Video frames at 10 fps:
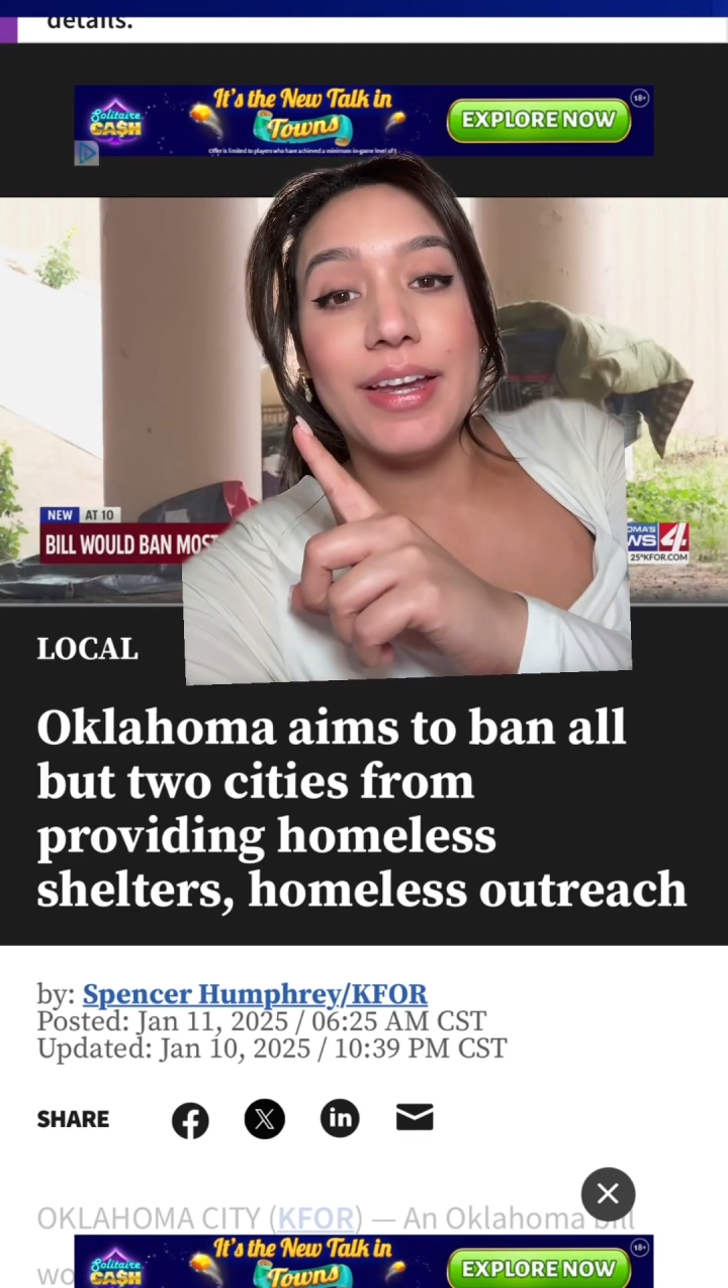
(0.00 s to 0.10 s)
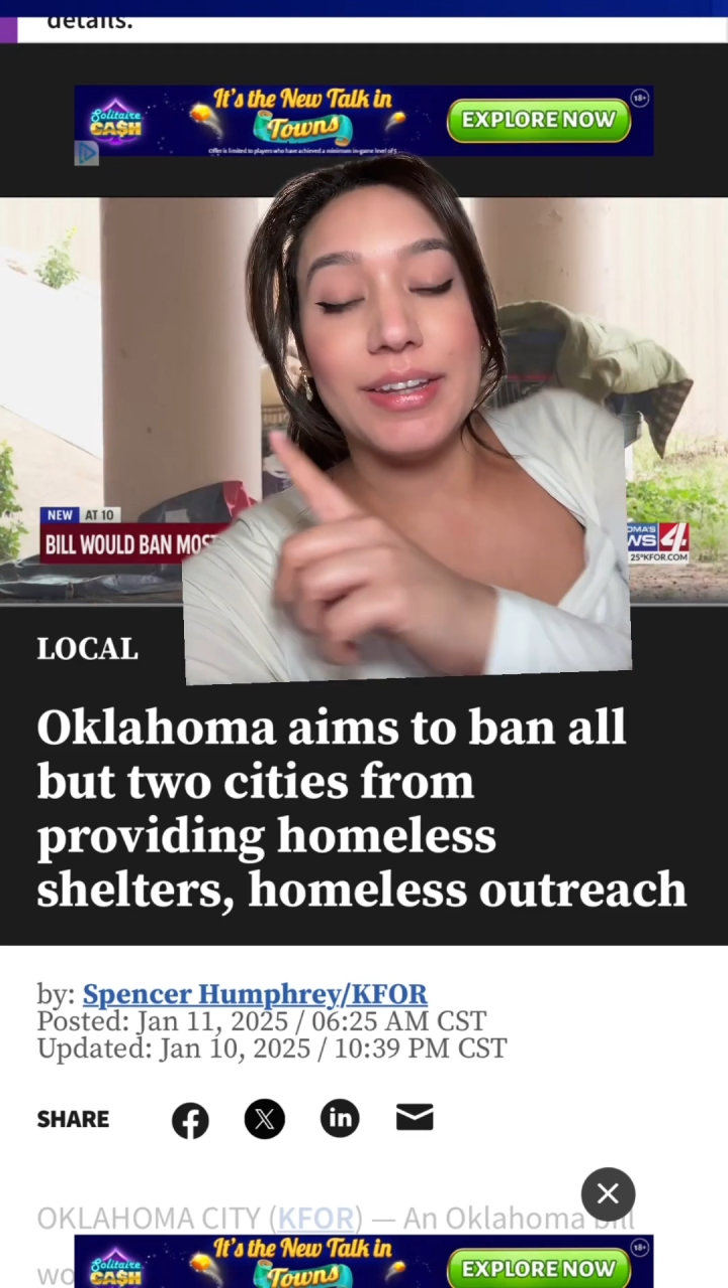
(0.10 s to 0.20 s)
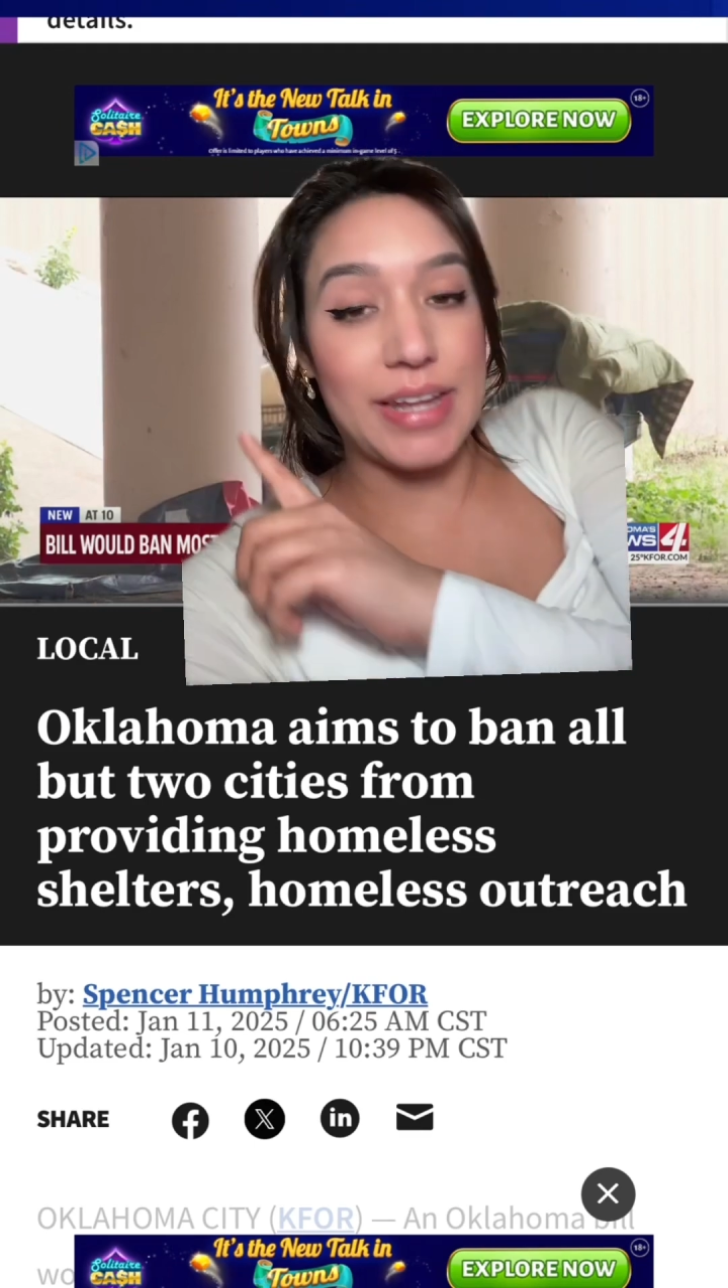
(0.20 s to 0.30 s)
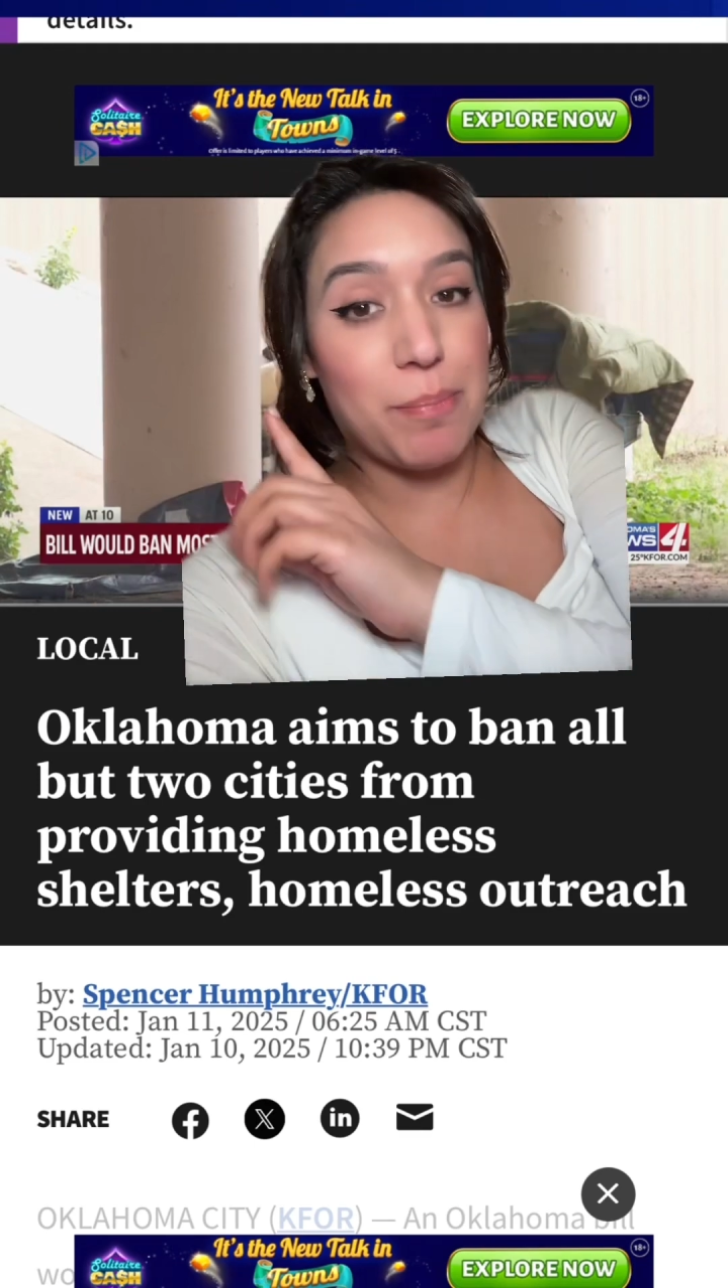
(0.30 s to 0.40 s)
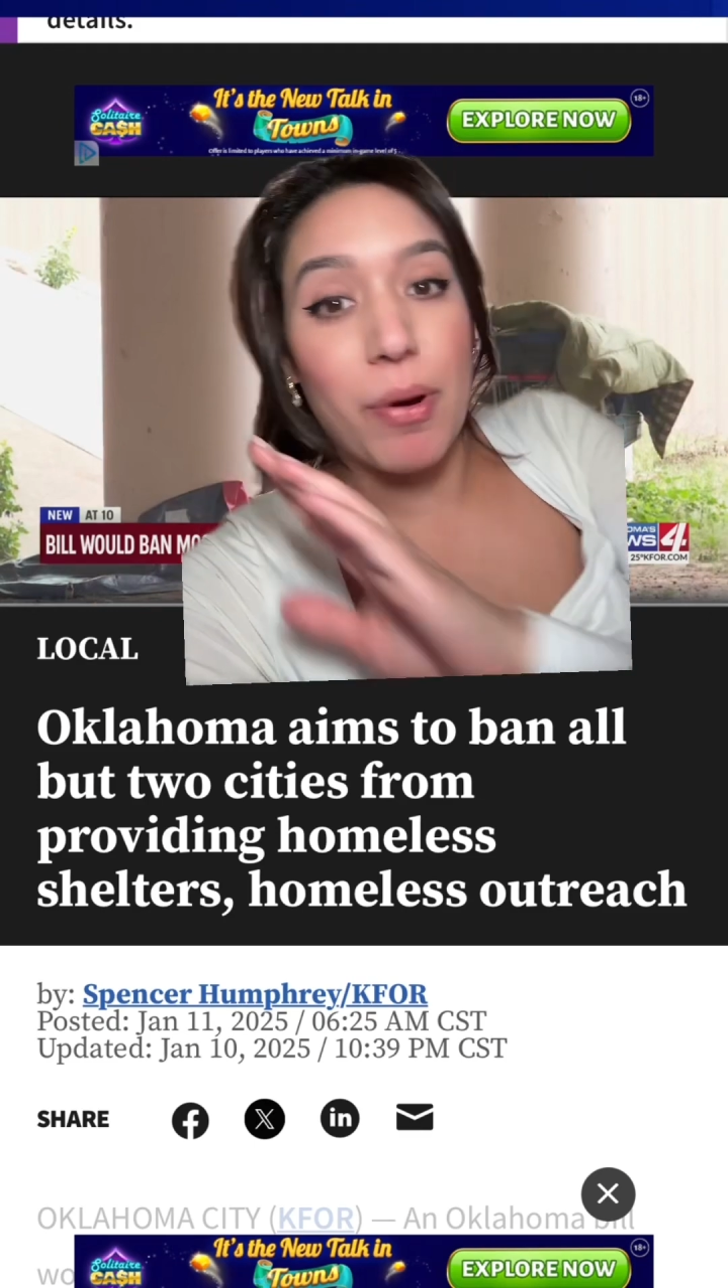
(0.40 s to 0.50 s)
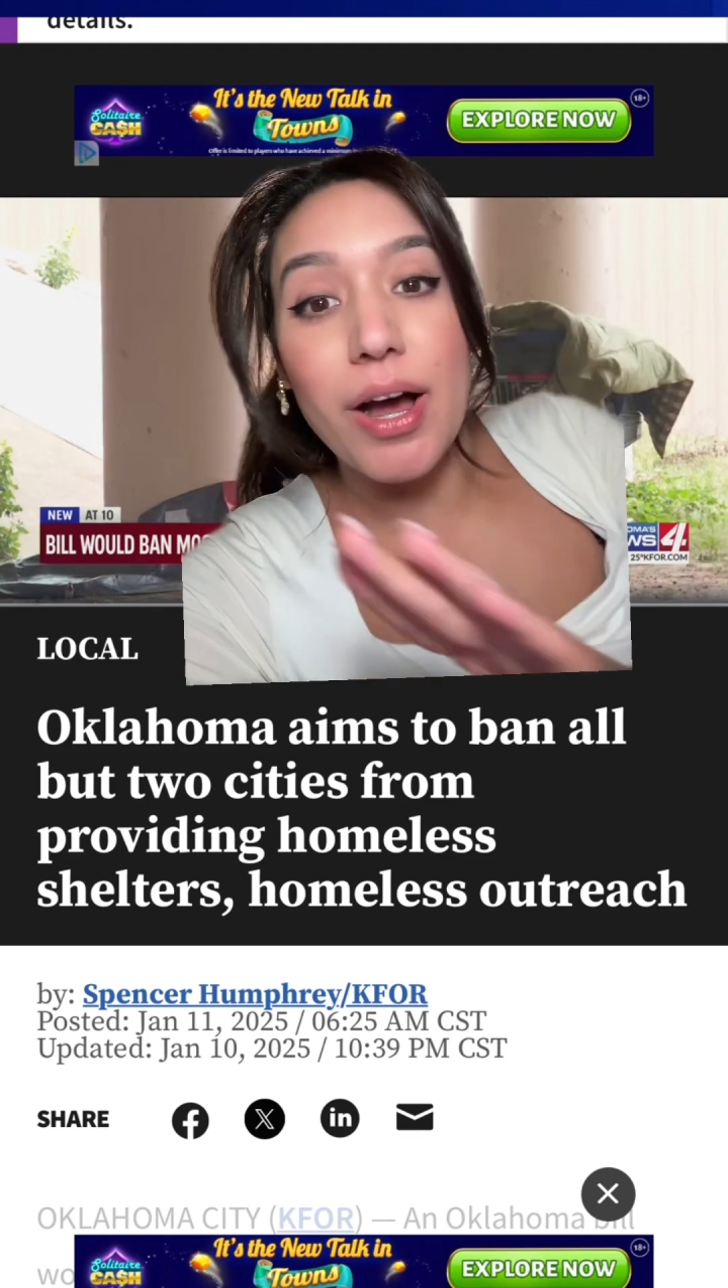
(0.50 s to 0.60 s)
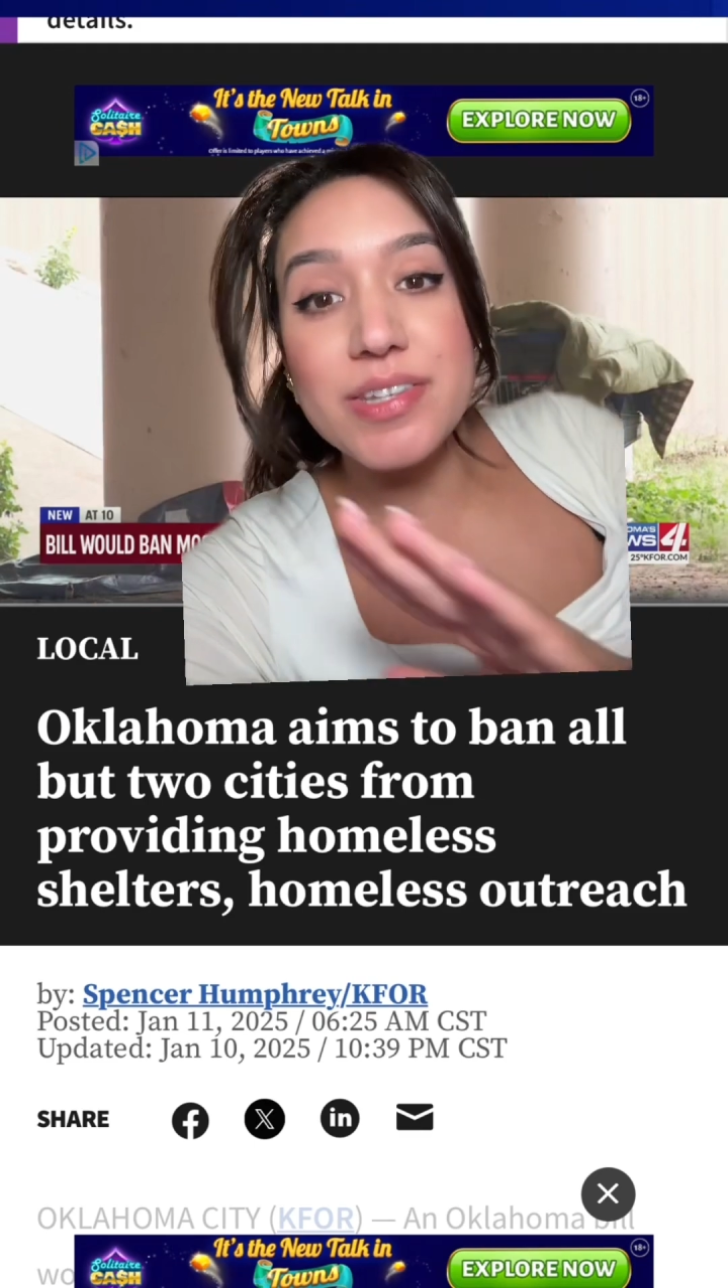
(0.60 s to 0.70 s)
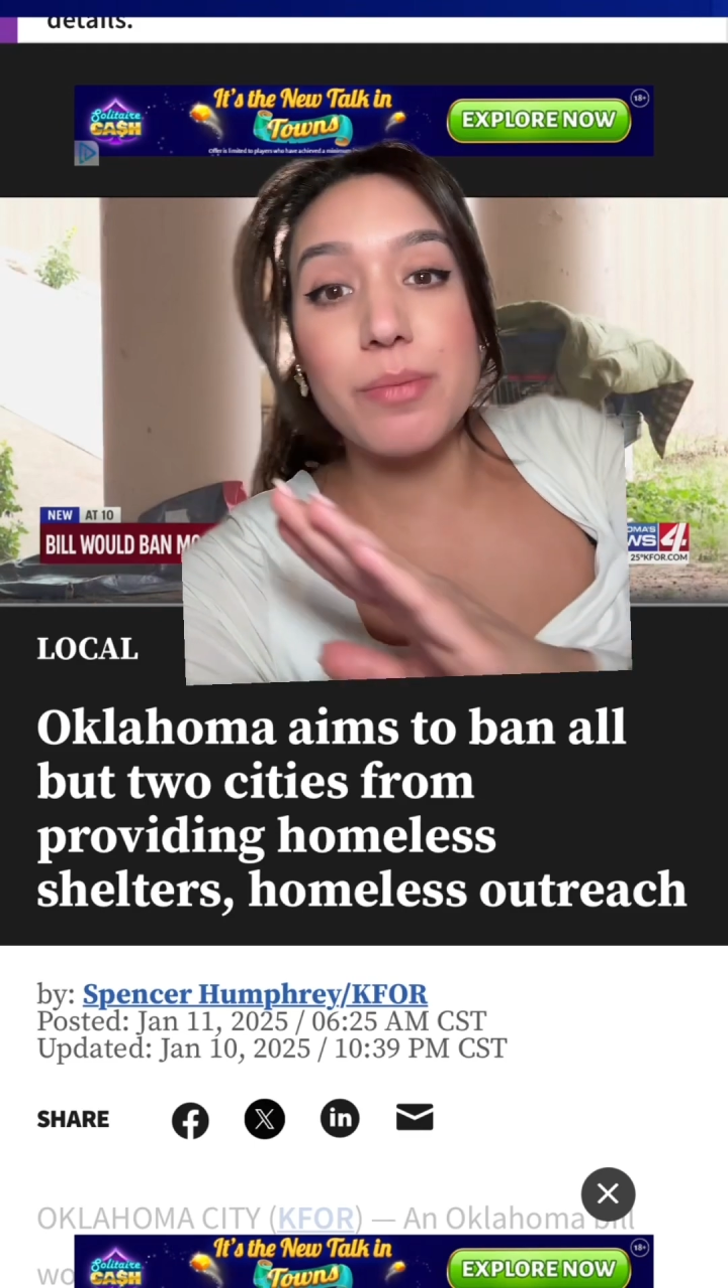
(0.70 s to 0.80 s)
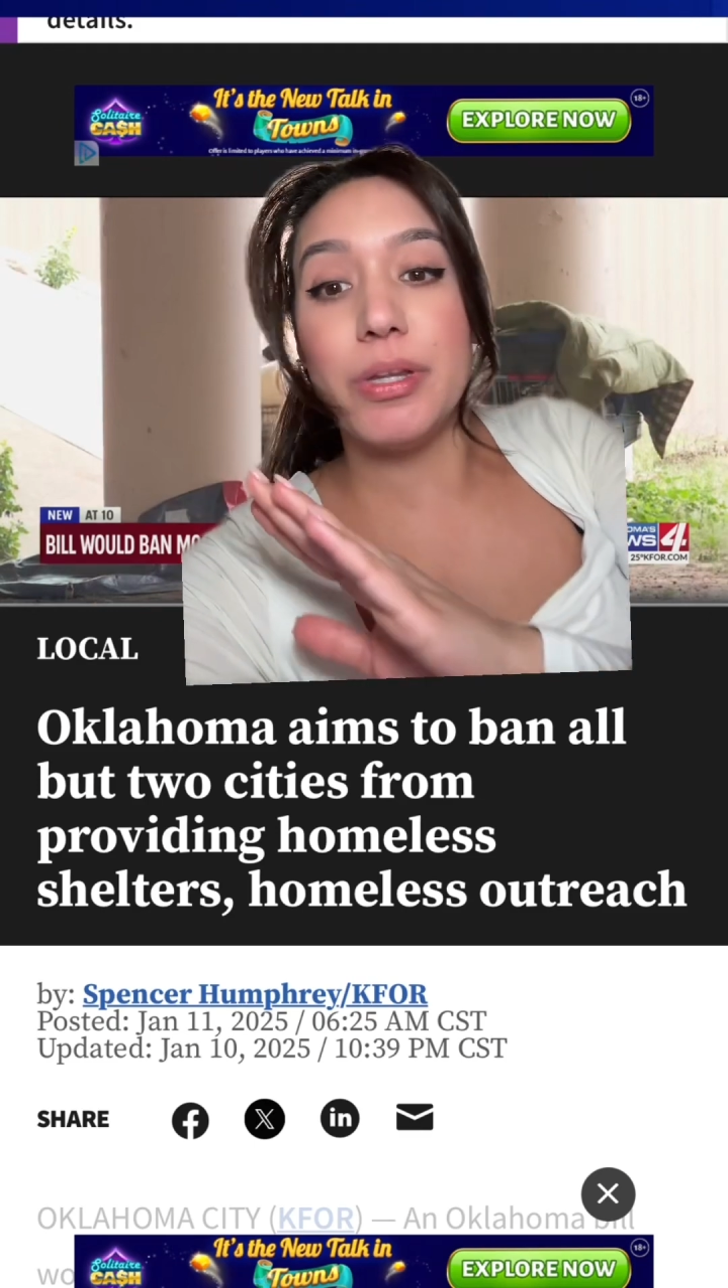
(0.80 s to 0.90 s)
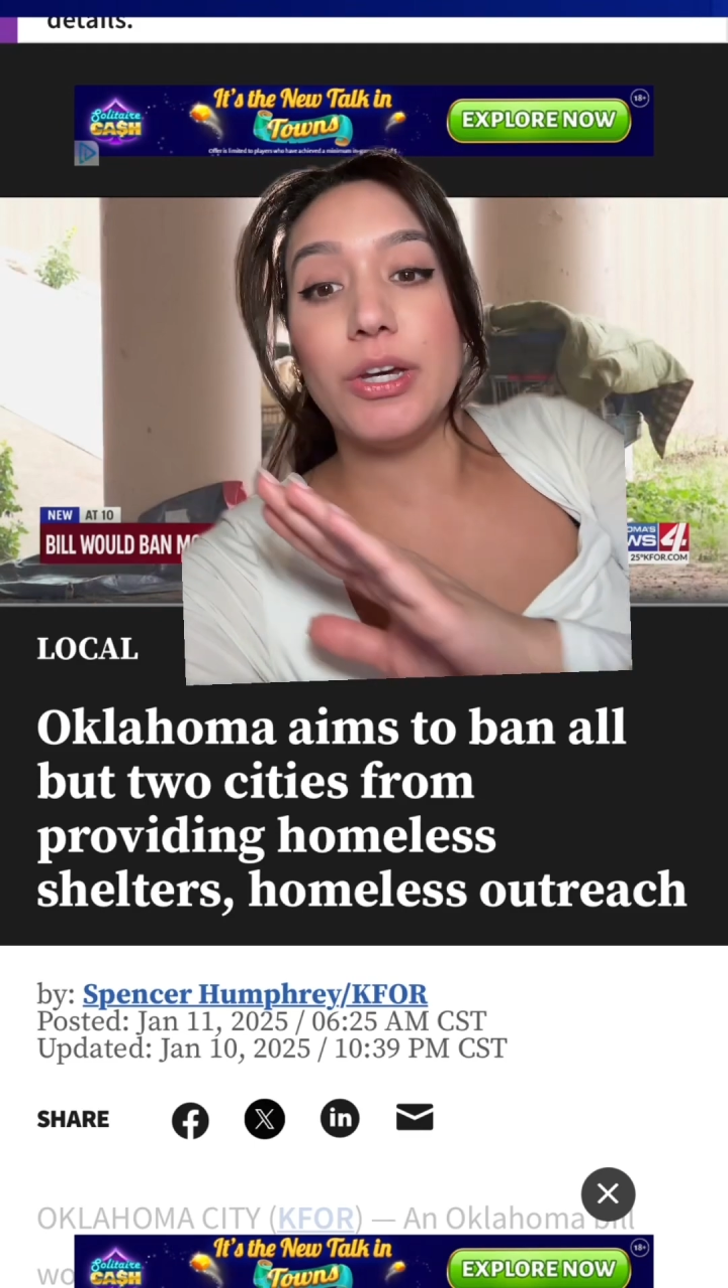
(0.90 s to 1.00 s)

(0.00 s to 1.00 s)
they possibly